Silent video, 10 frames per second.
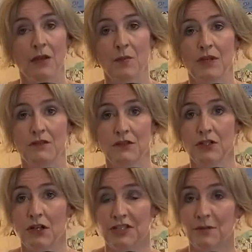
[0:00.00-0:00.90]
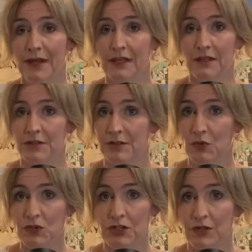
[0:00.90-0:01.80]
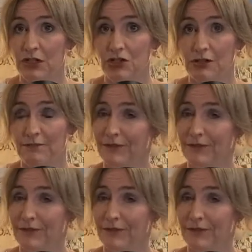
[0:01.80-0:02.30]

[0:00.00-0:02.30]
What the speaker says: But if you'd like to make a small donation,